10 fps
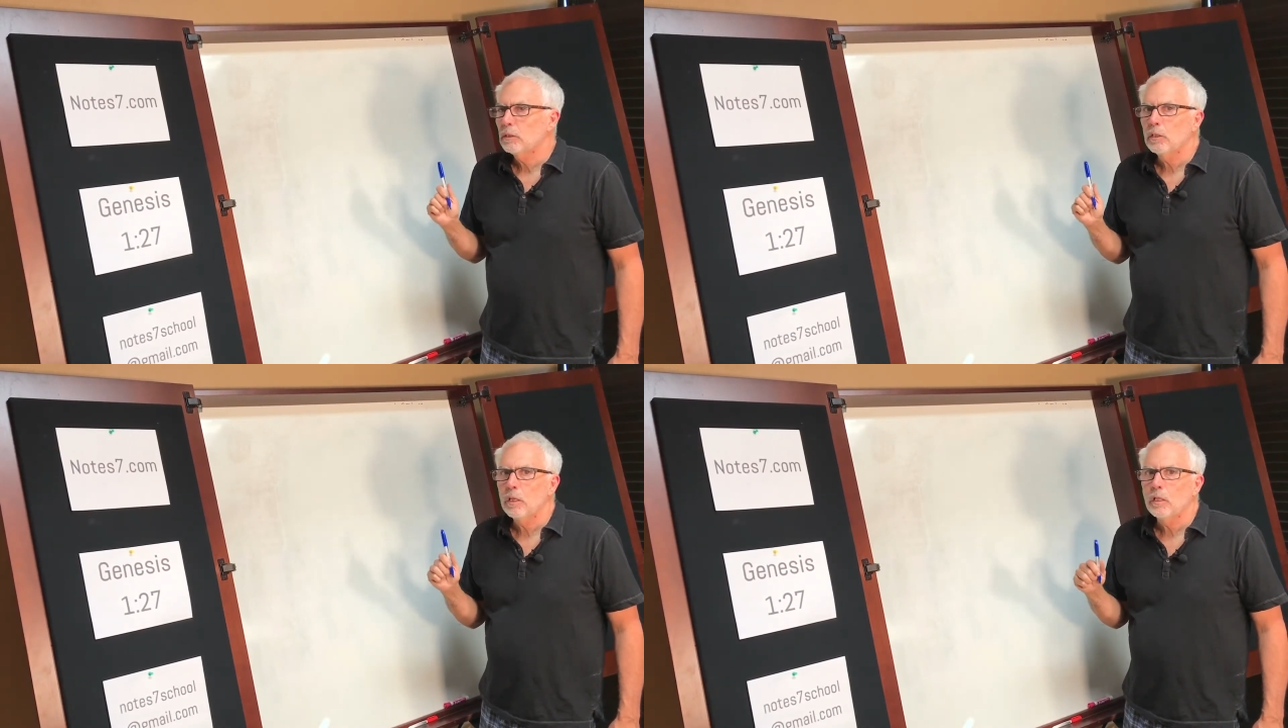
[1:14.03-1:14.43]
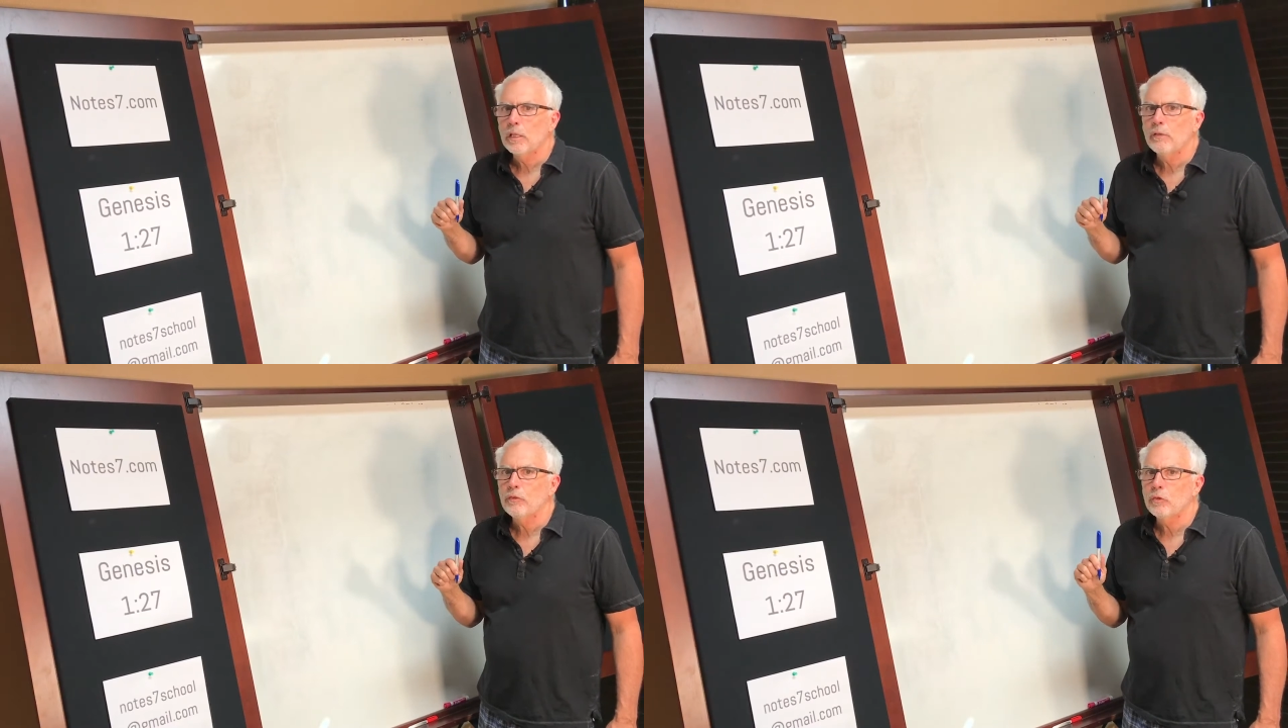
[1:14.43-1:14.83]
the,
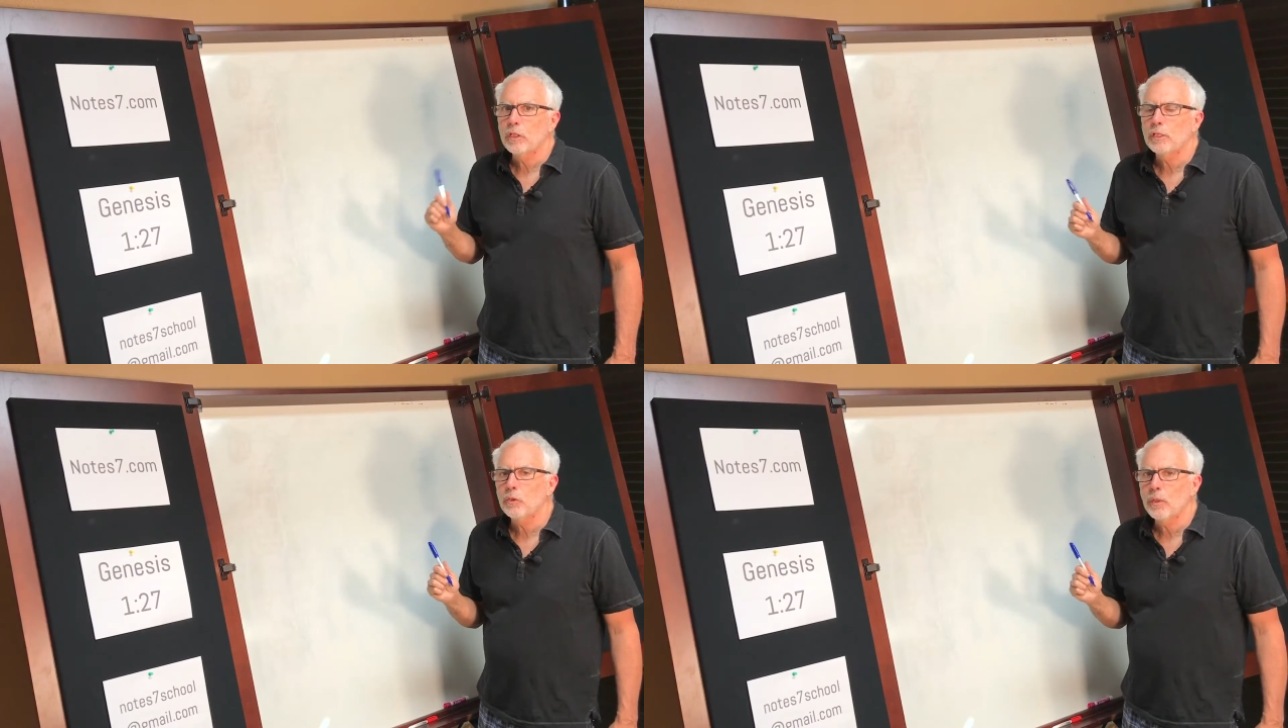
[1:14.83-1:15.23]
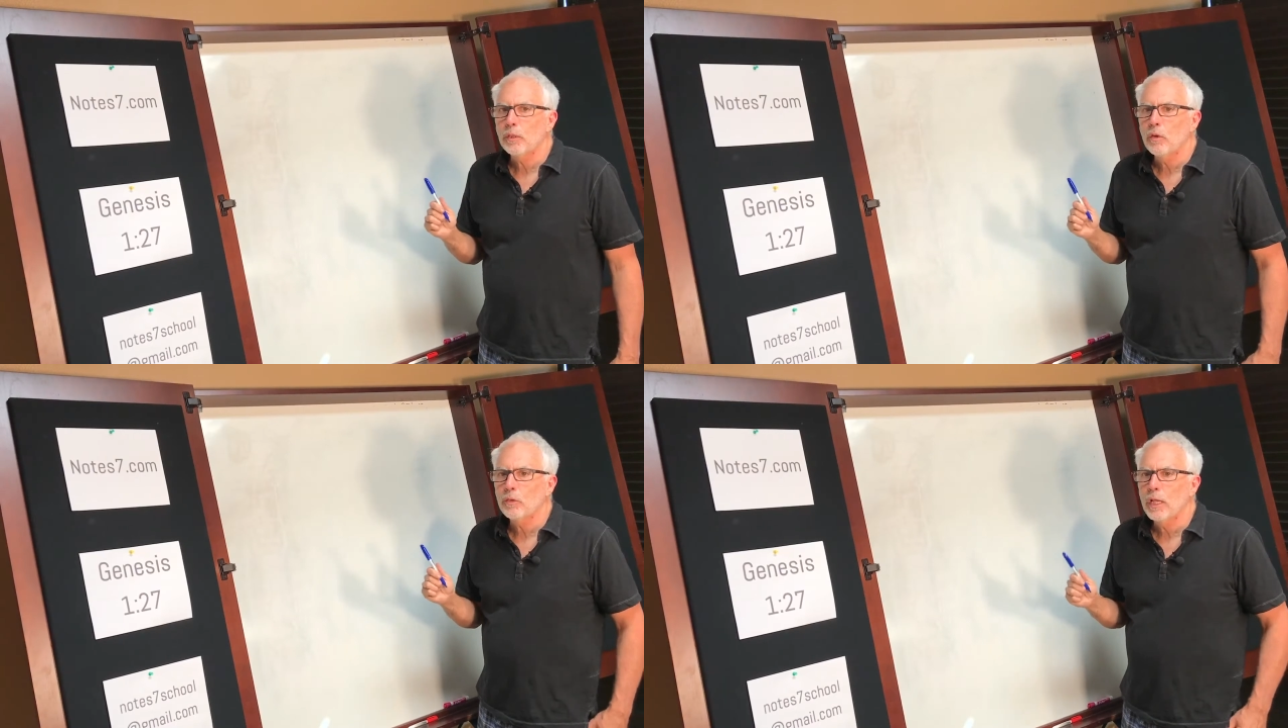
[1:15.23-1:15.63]
if you think you
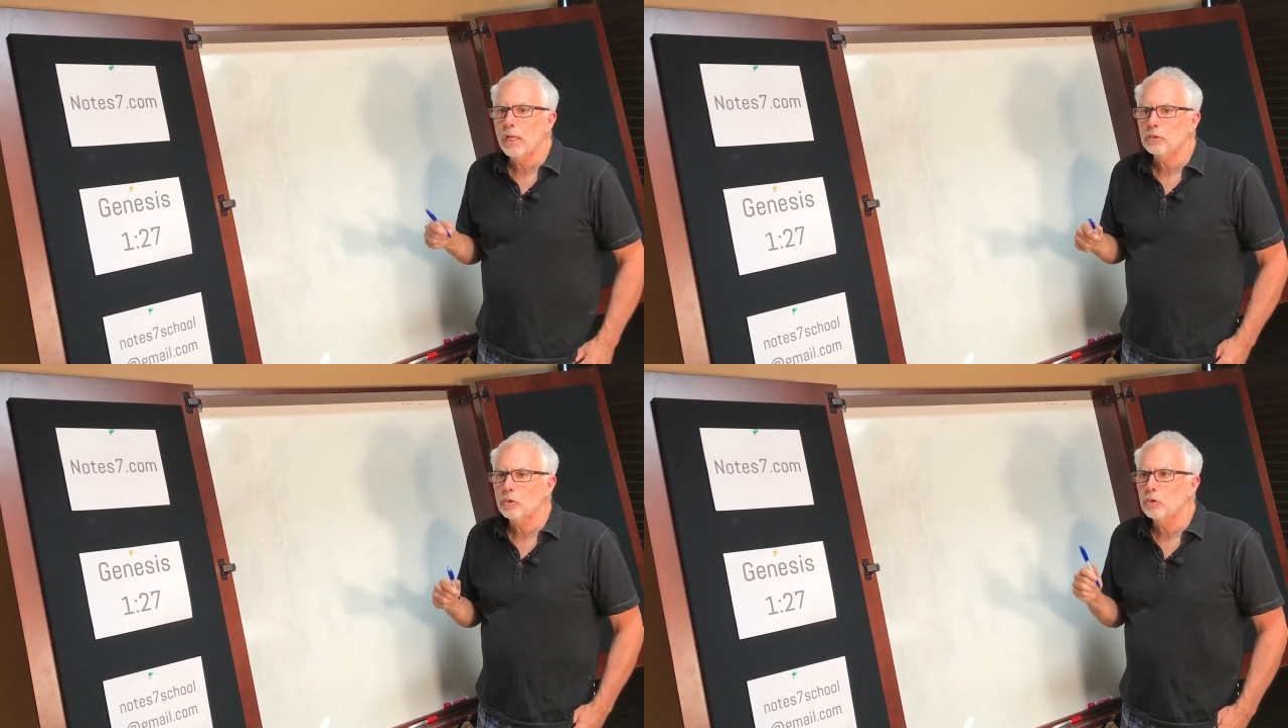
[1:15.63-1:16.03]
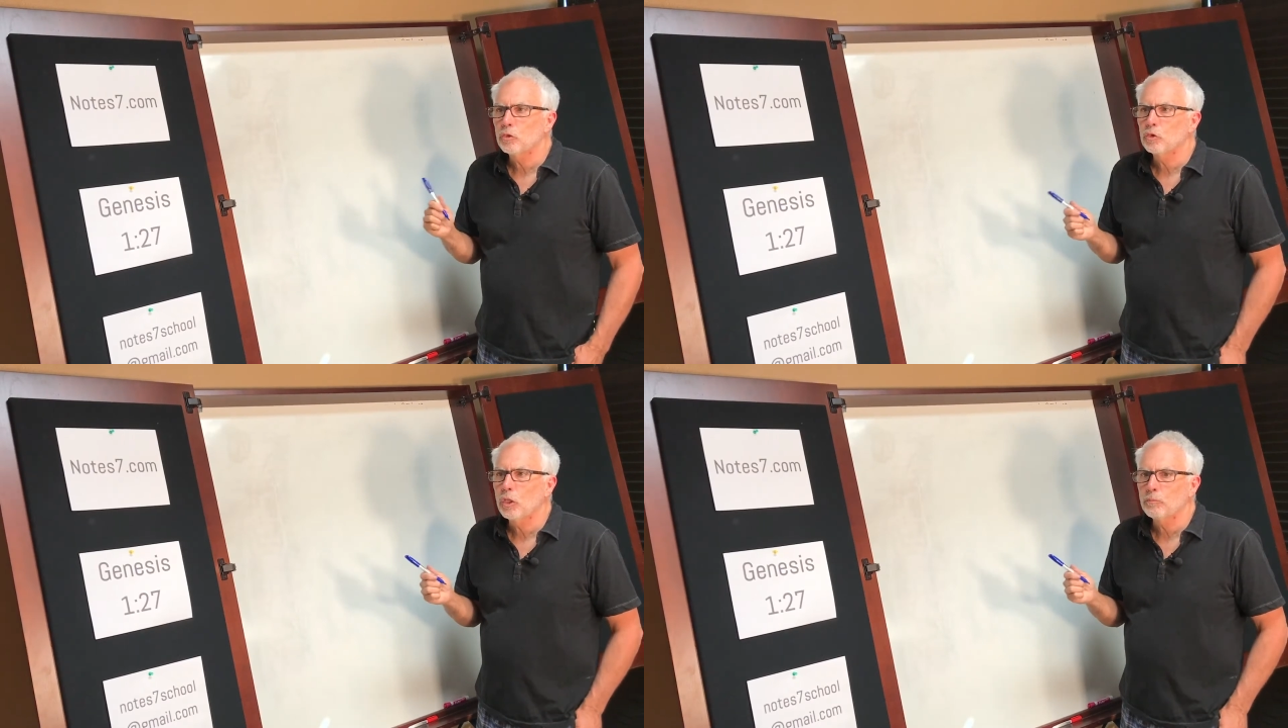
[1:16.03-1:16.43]
know the answer and
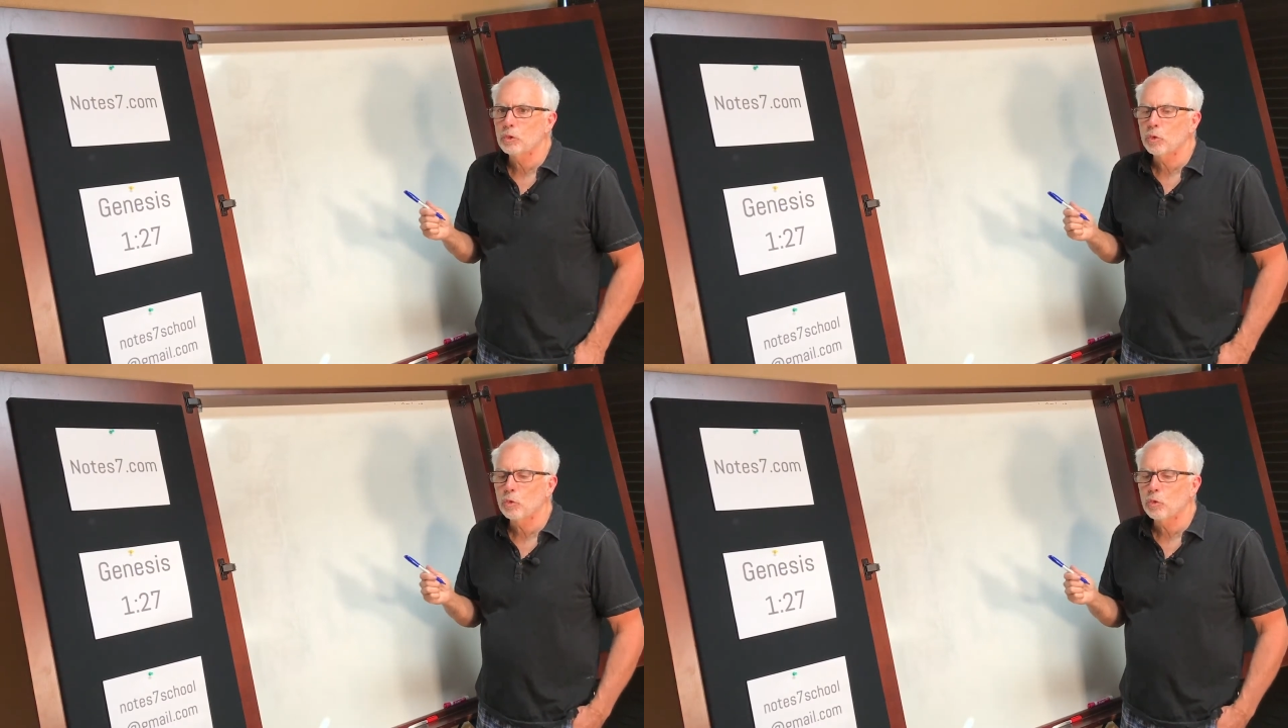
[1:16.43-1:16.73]
you jump too